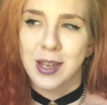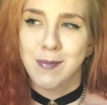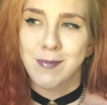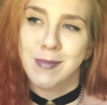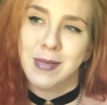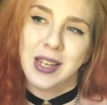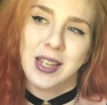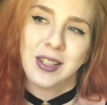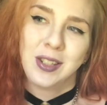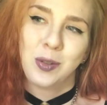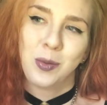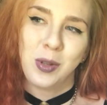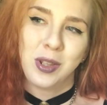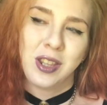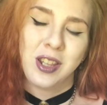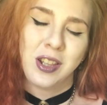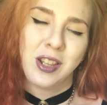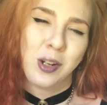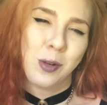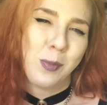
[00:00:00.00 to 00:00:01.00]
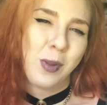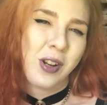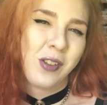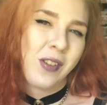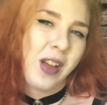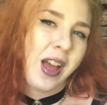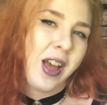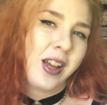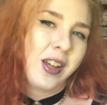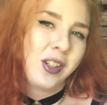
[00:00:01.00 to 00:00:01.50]
it mixed with a little bit
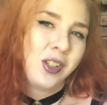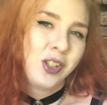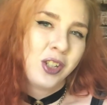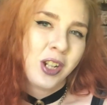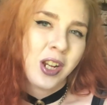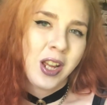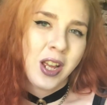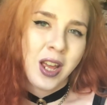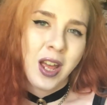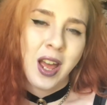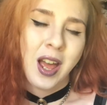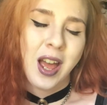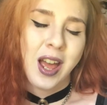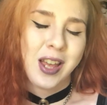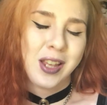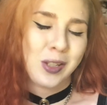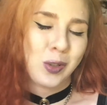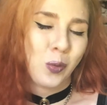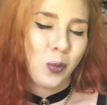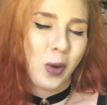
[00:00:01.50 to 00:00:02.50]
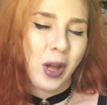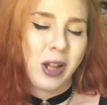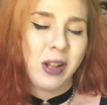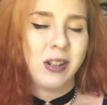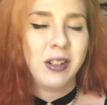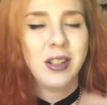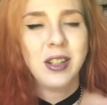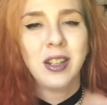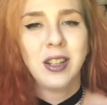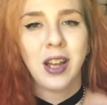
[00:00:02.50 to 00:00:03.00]
of edge as
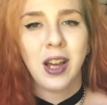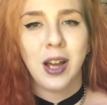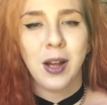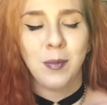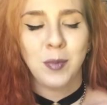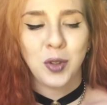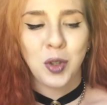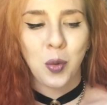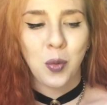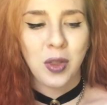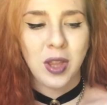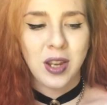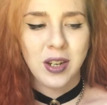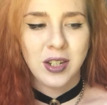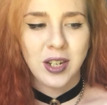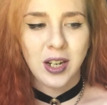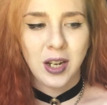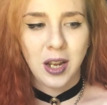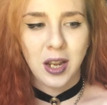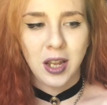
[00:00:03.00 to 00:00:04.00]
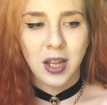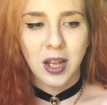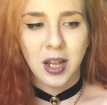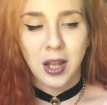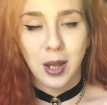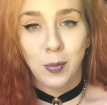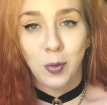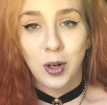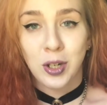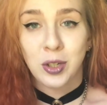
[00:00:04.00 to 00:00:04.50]
well. So when they did a
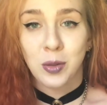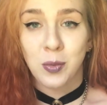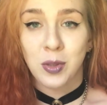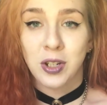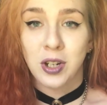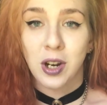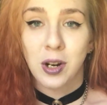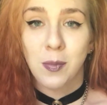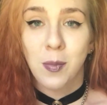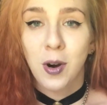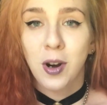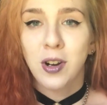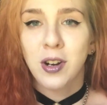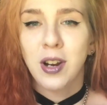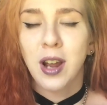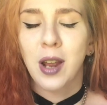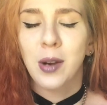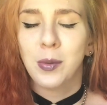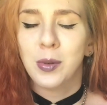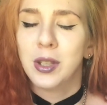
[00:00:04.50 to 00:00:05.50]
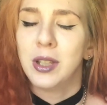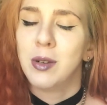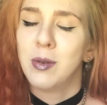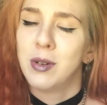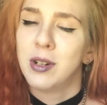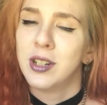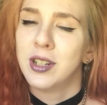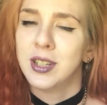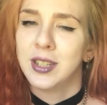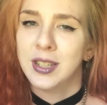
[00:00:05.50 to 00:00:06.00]
collaboration with Doc Marten, I really
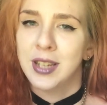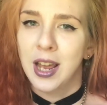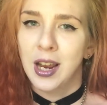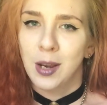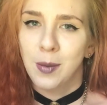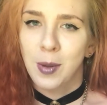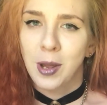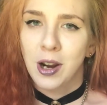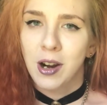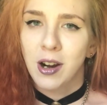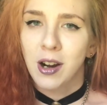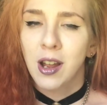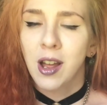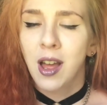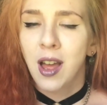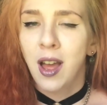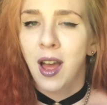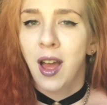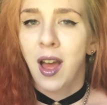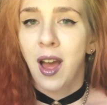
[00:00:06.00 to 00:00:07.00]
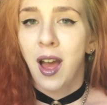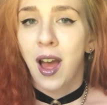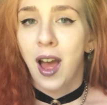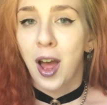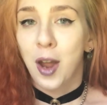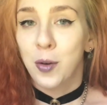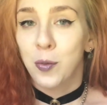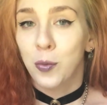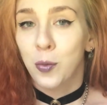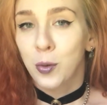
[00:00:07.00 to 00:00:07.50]
wanted to snag a pair.
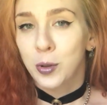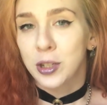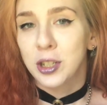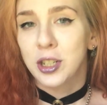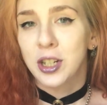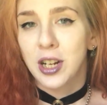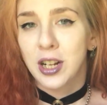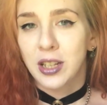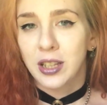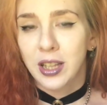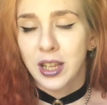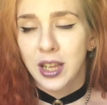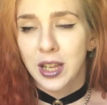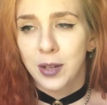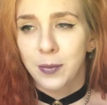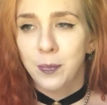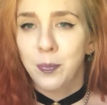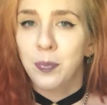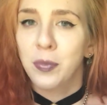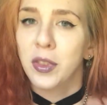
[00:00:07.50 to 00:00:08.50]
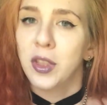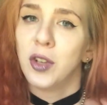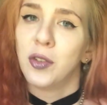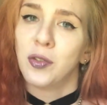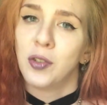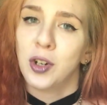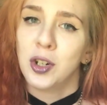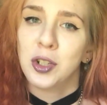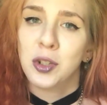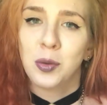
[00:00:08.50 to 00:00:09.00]
Unfortunately, the
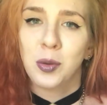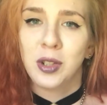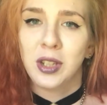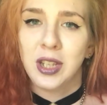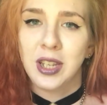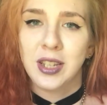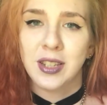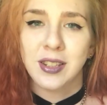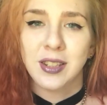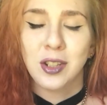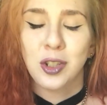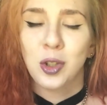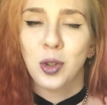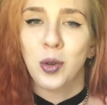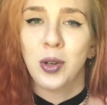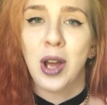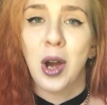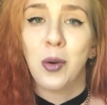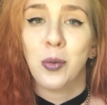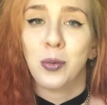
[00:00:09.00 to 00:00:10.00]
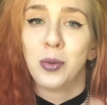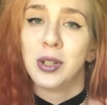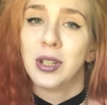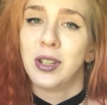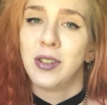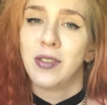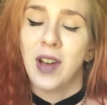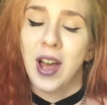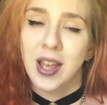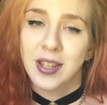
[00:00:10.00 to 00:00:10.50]
first release sold out
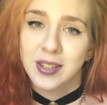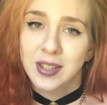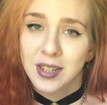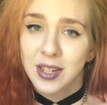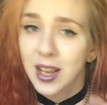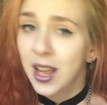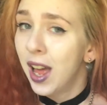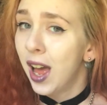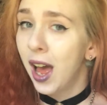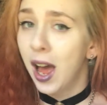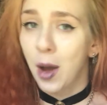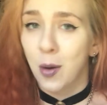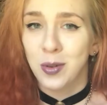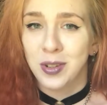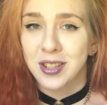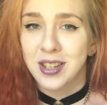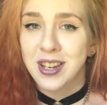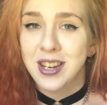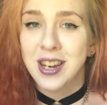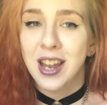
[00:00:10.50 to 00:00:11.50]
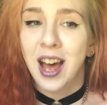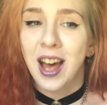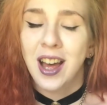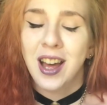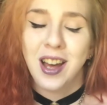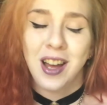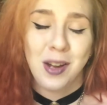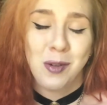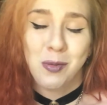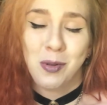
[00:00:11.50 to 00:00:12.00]
really fast. I was
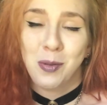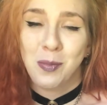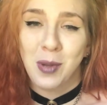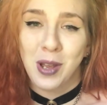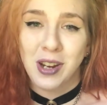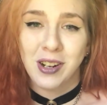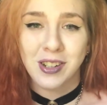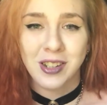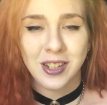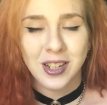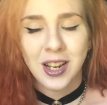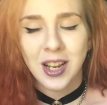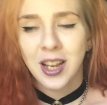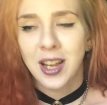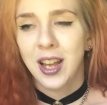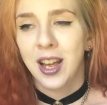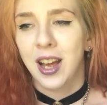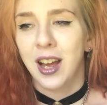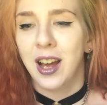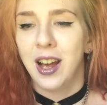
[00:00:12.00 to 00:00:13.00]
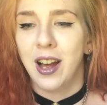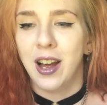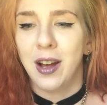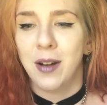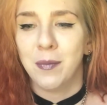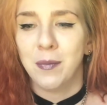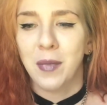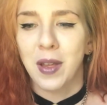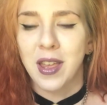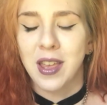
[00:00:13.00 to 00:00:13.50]
not prepared,
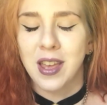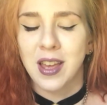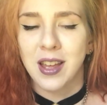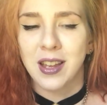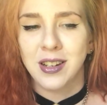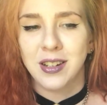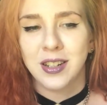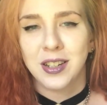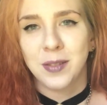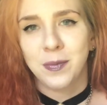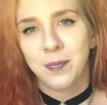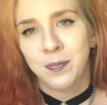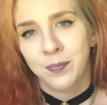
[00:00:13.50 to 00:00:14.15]
and